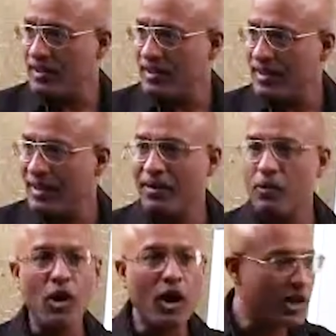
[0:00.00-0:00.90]
Yes.
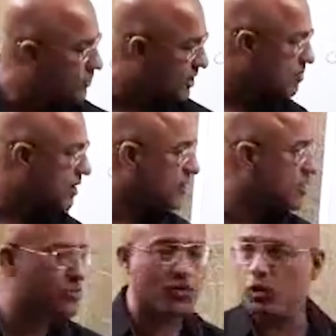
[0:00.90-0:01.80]
All of them are
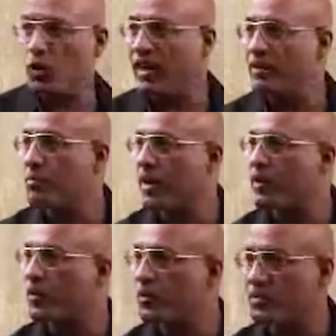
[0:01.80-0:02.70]
these fraudulent
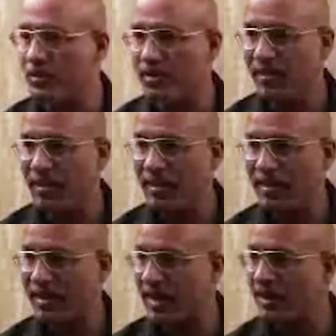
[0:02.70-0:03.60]
molecules,
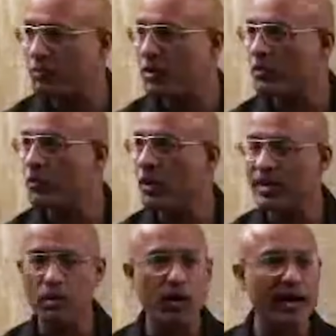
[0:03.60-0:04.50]
right? We are
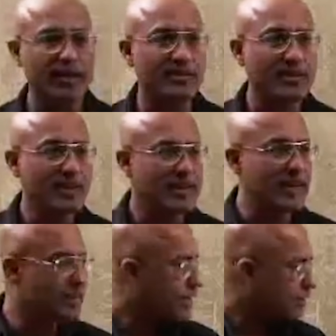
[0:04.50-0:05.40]
fooling the virus, right?